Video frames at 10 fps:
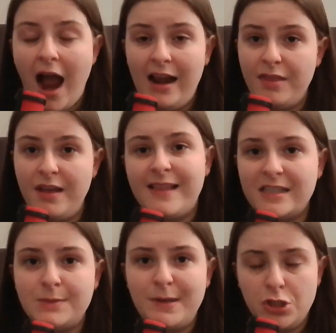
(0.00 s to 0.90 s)
And I think
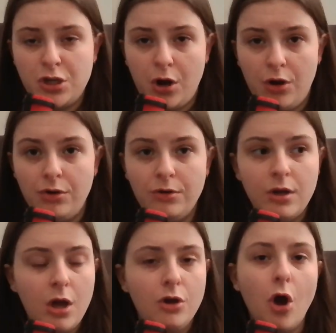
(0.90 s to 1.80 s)
that's been
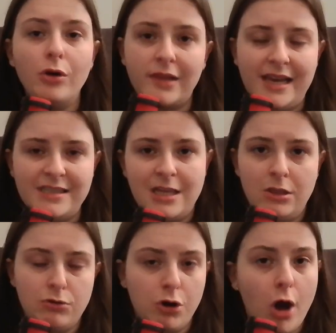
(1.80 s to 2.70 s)
shown no less
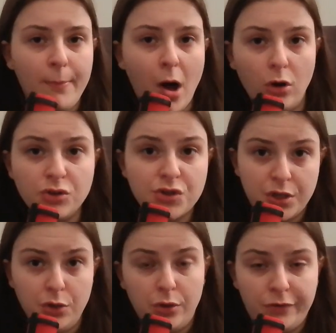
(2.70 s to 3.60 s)
than through her pole
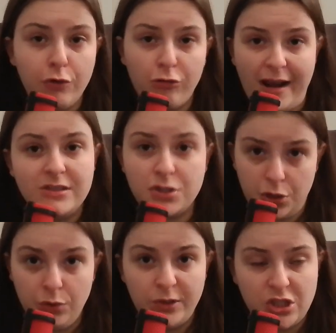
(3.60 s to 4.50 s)
secured for race
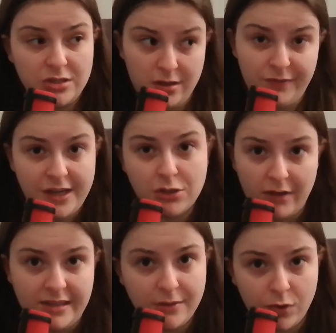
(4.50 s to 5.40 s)
2, which is the feature
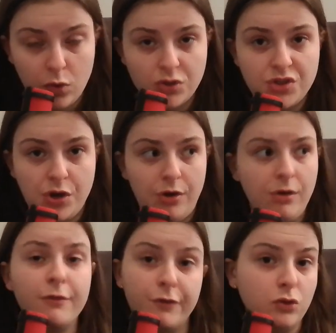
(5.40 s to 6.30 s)
race, of course, so
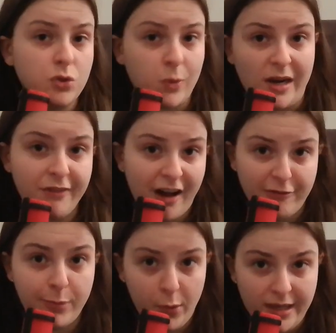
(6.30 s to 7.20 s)
full
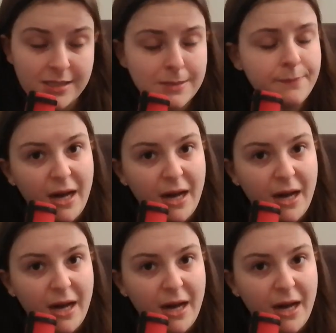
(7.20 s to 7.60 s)
25 points.